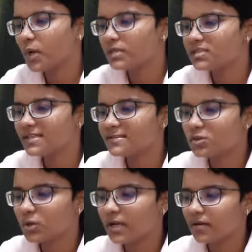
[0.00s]
points,
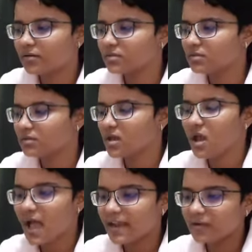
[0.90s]
insulators.
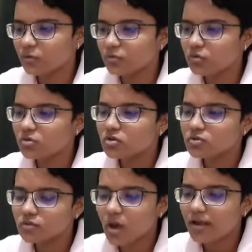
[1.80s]
I2,
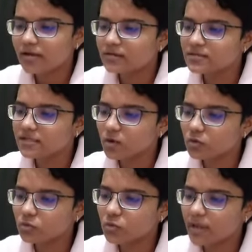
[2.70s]
solid,
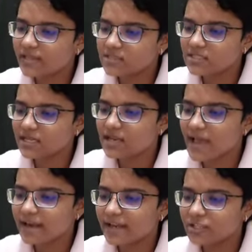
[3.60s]
CO2, HCl
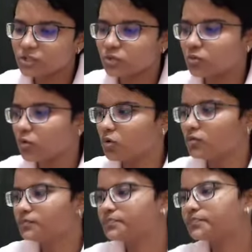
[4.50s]
and H2O.
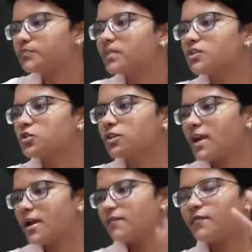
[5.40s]
So
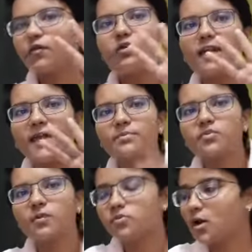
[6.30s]
there are four types
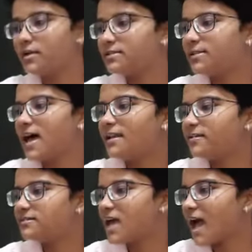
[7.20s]
of solids, that
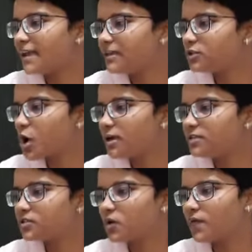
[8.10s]
is ionic
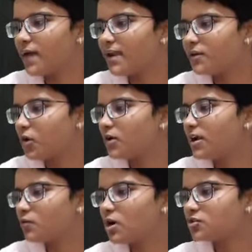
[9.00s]
solids, covalent or
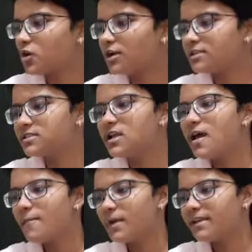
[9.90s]
network solids,
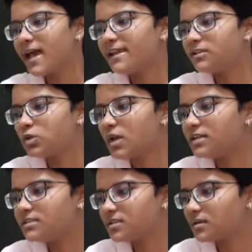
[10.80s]
metallic
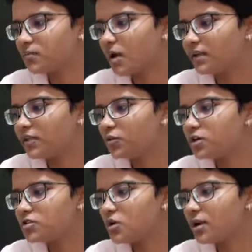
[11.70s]
solids,
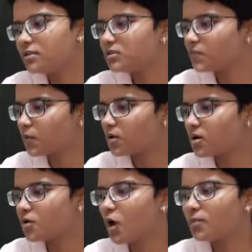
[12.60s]
molecular solids,
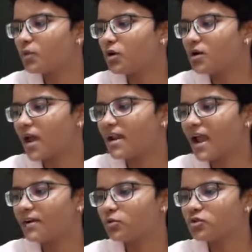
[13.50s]
polar, nonpolar and
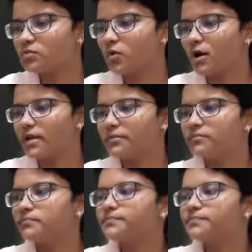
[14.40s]
hydrogen bonded.